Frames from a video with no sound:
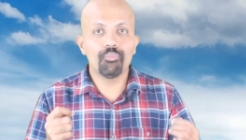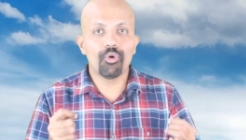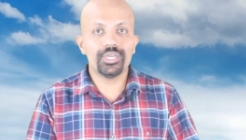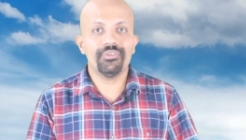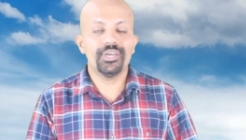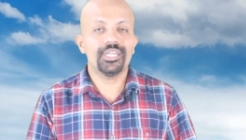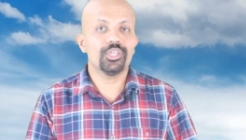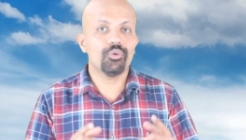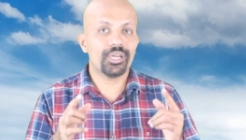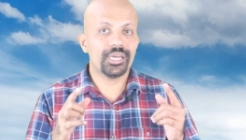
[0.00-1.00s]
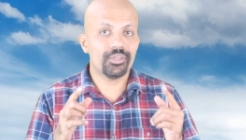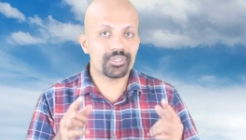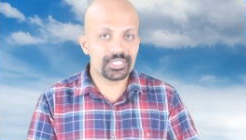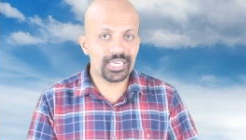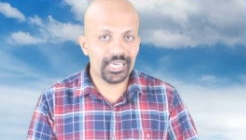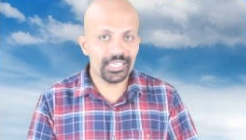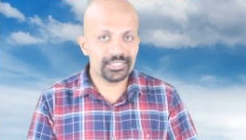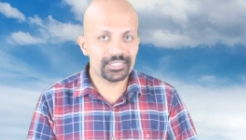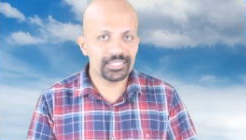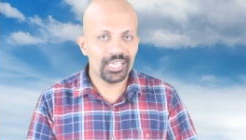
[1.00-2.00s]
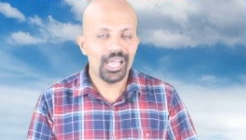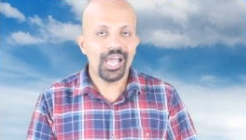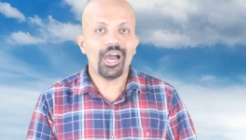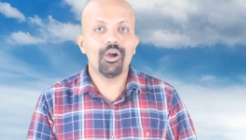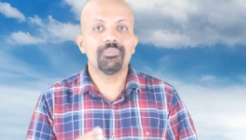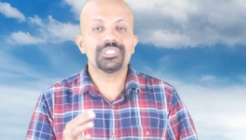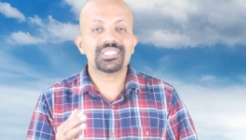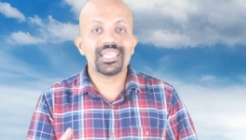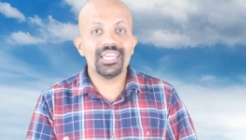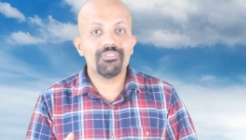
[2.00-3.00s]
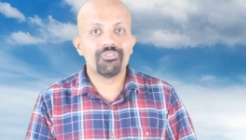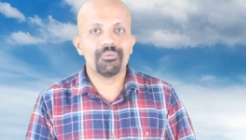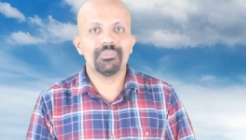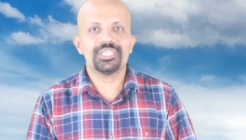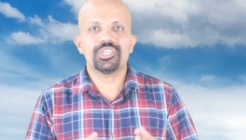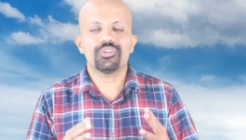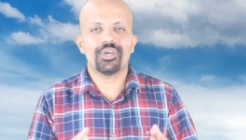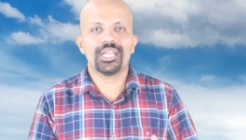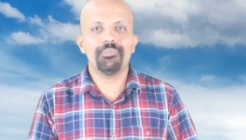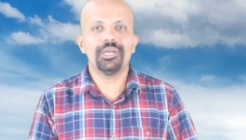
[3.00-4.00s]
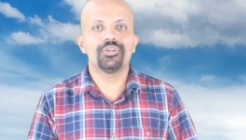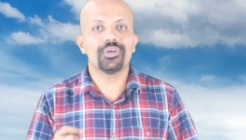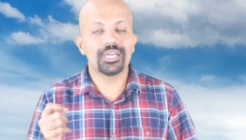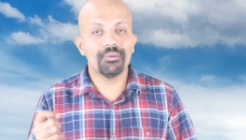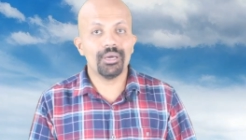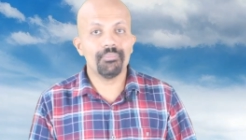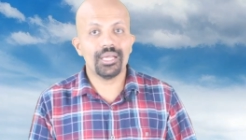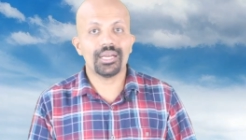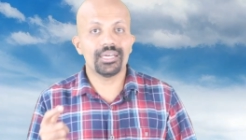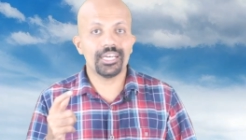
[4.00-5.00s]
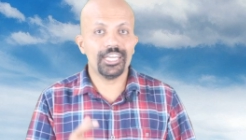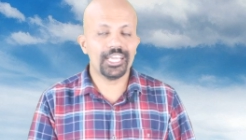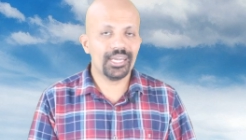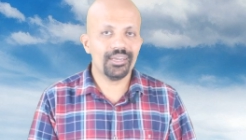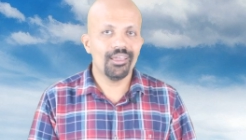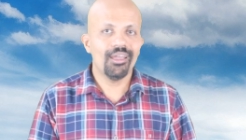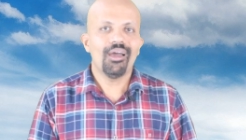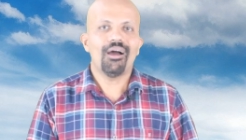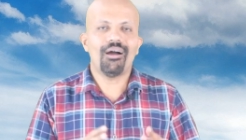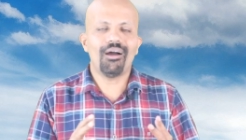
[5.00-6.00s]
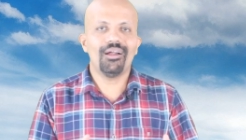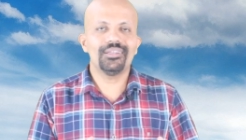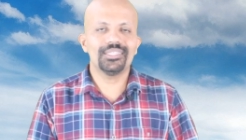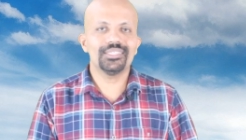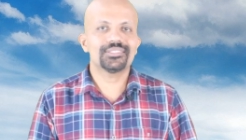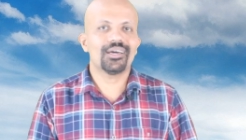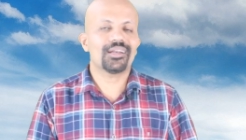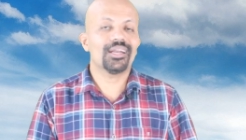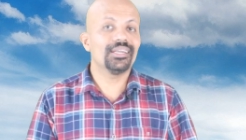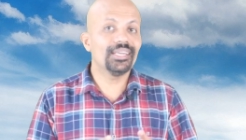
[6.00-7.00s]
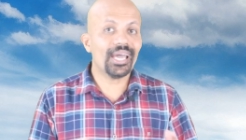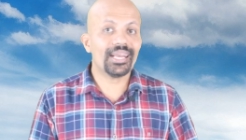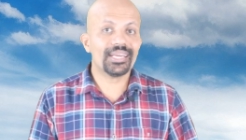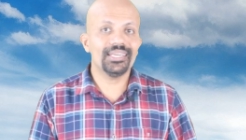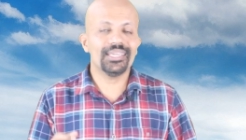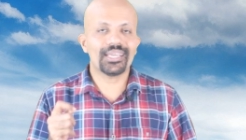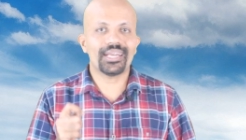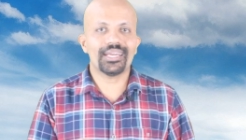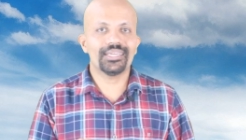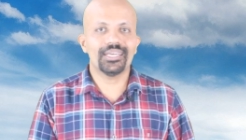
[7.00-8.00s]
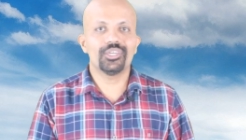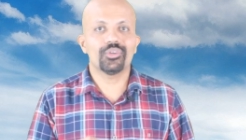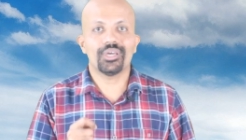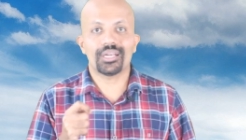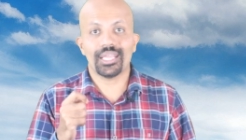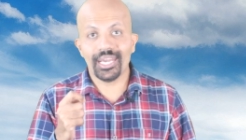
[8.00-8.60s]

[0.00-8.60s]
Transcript: motivated you are in your studies, how much information you are able to remember and retain. All these are directly connected to your